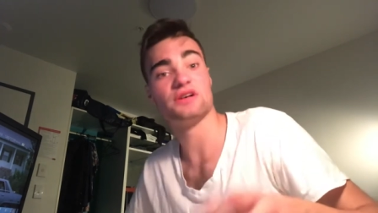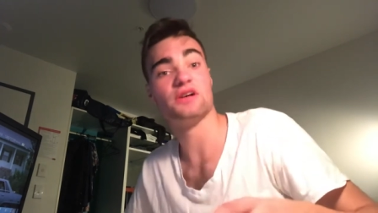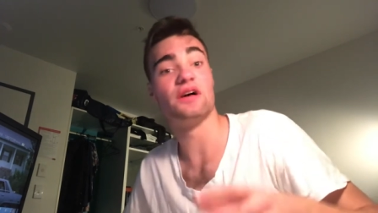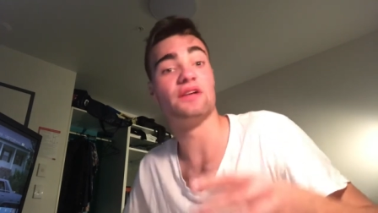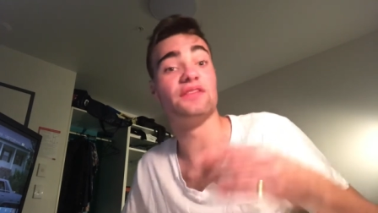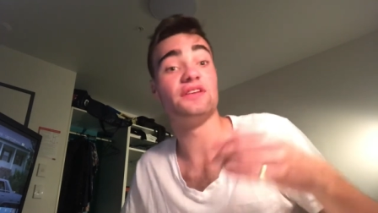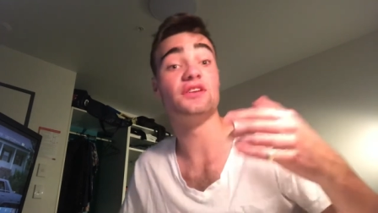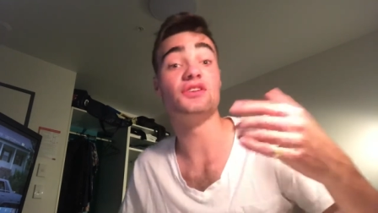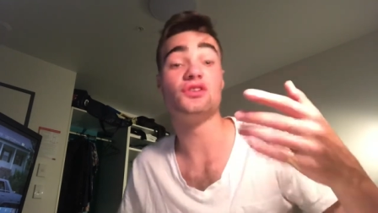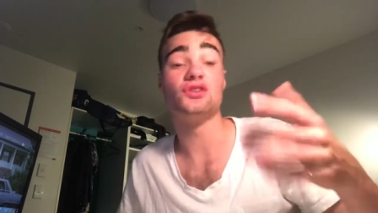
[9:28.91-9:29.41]

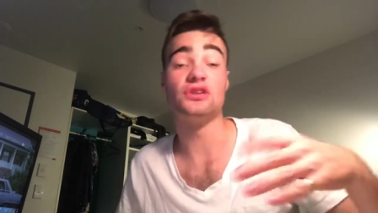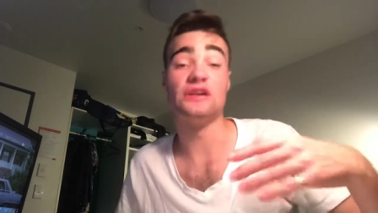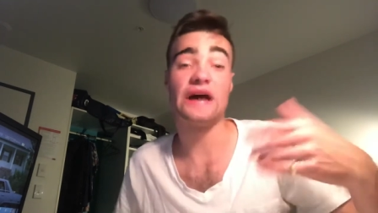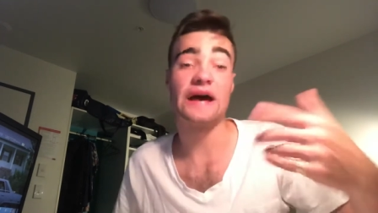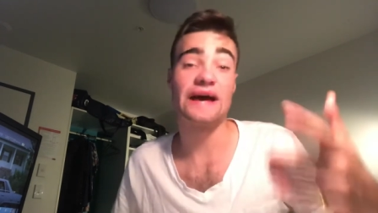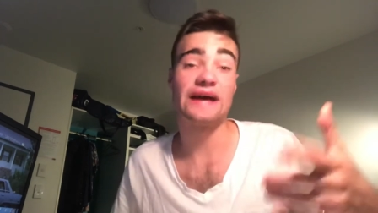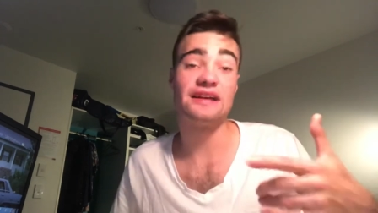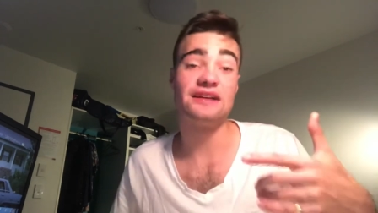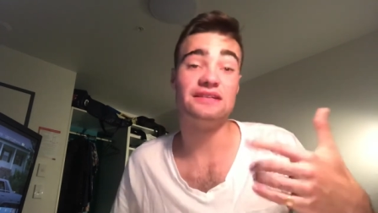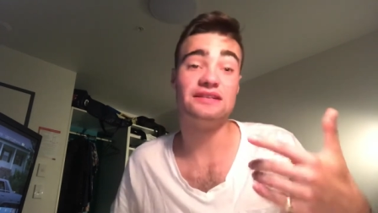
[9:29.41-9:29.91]
and then you can
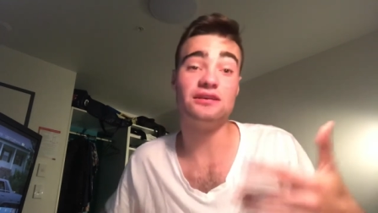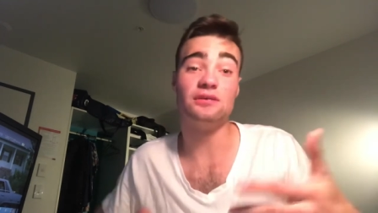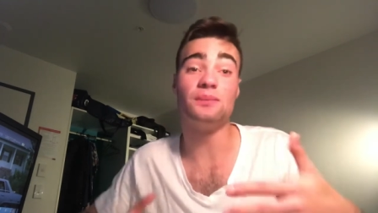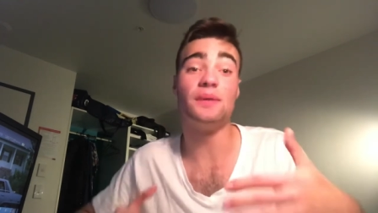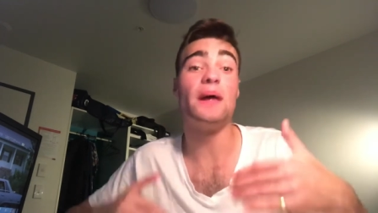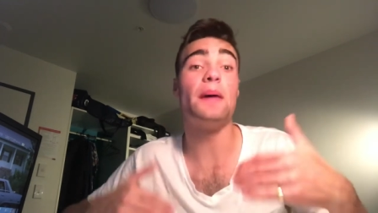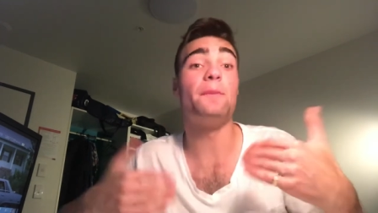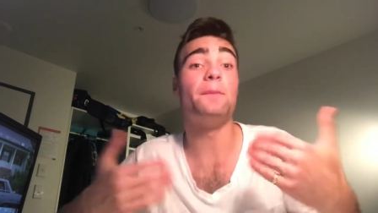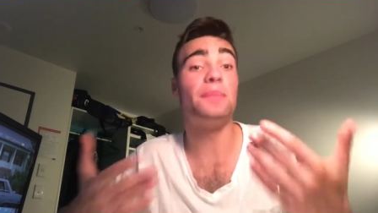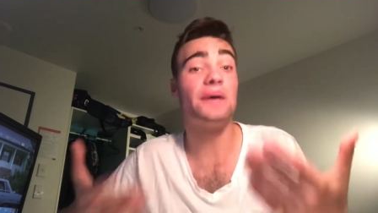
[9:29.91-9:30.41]
add a little
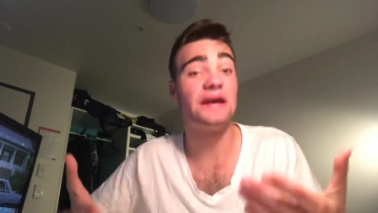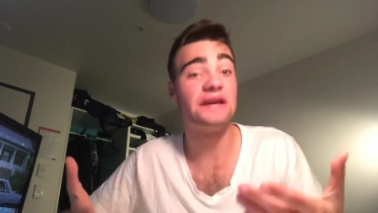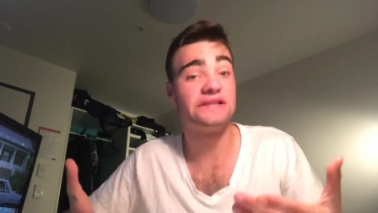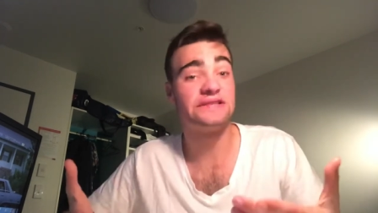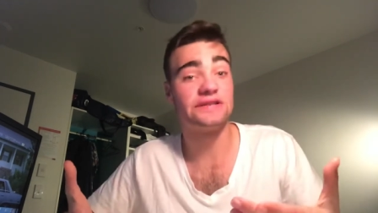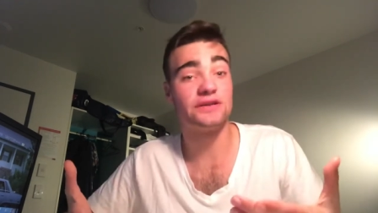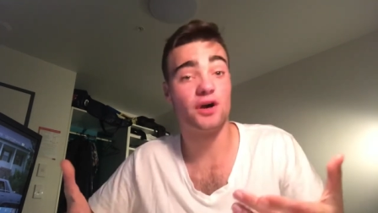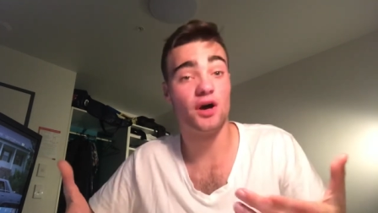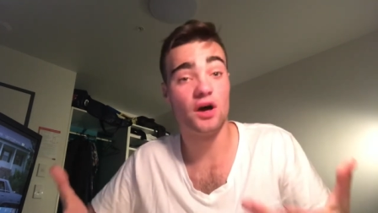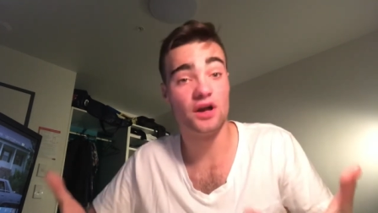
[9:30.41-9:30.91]
bit of
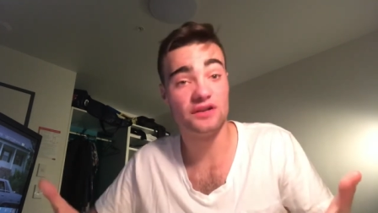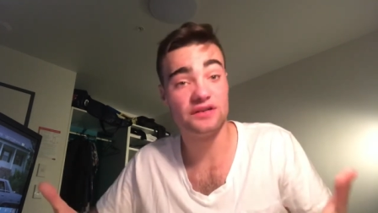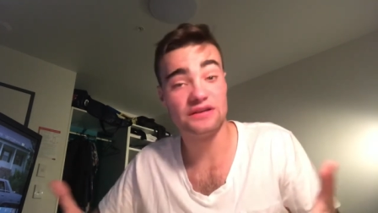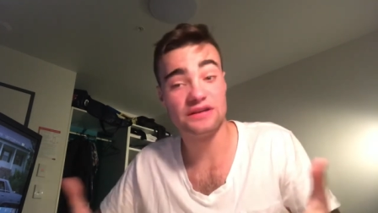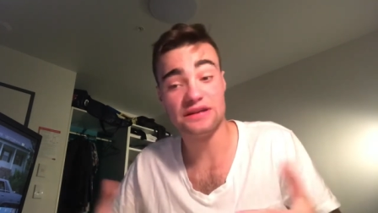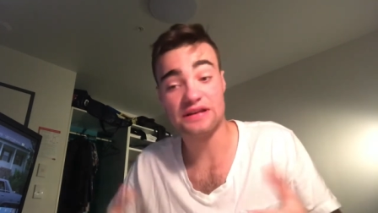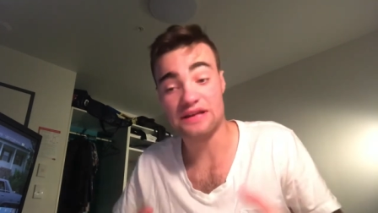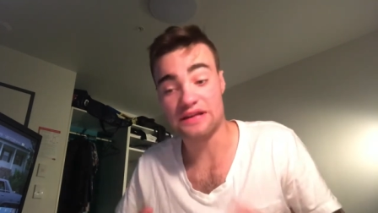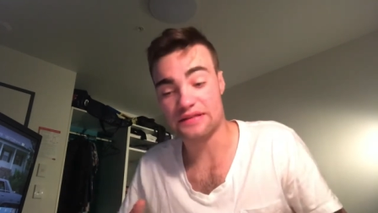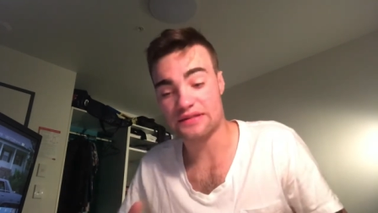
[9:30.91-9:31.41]
bass
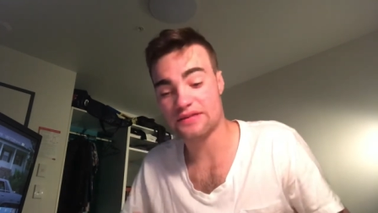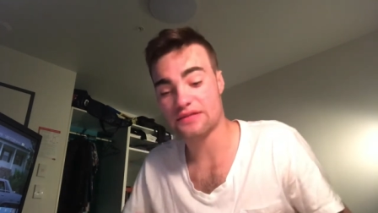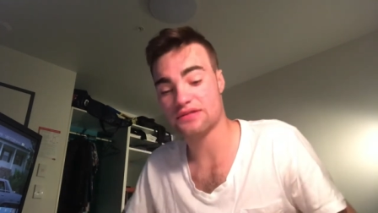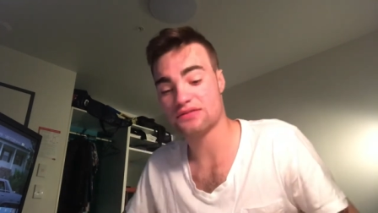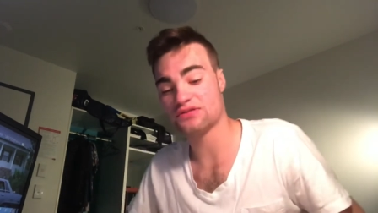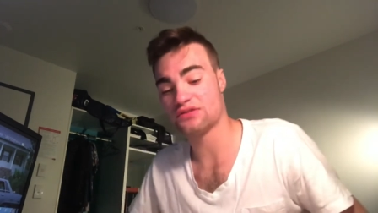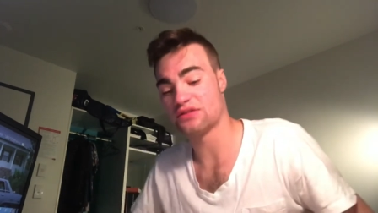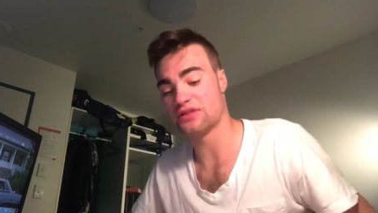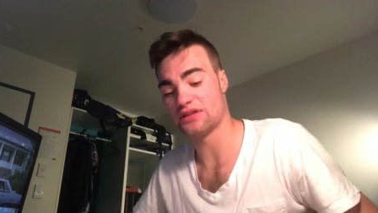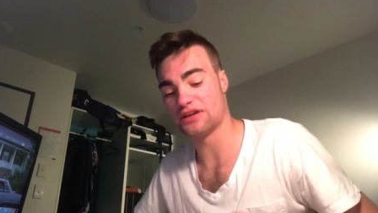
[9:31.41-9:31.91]
underneath.
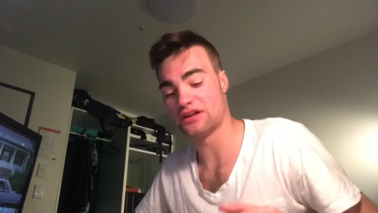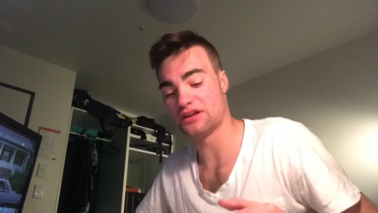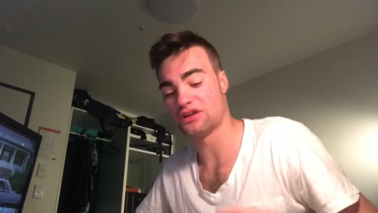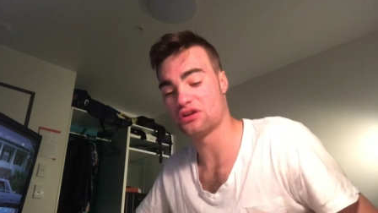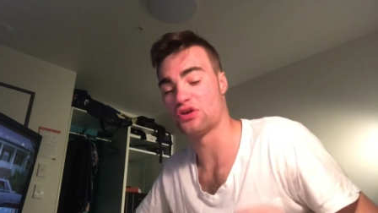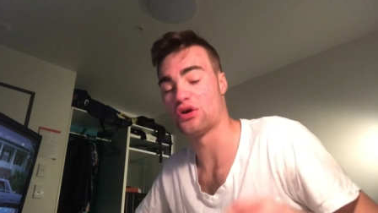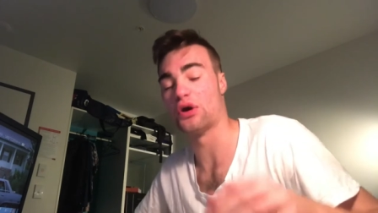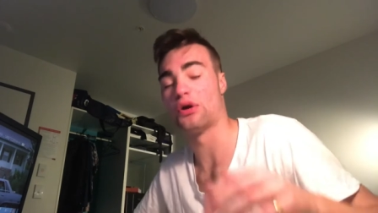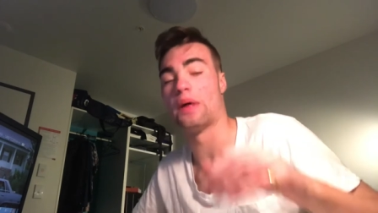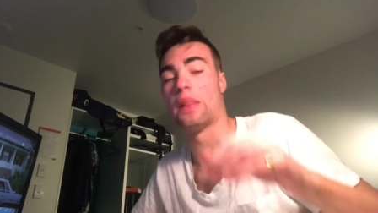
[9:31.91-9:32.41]
So then you
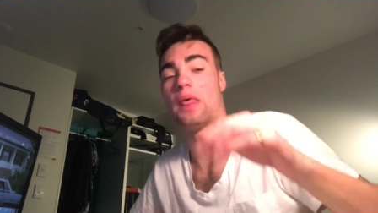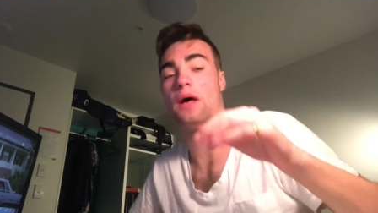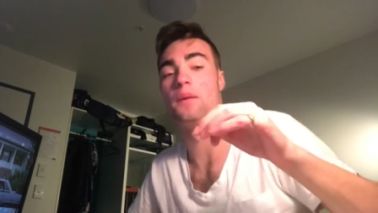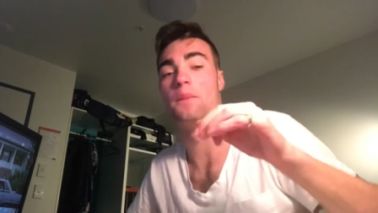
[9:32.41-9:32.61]
get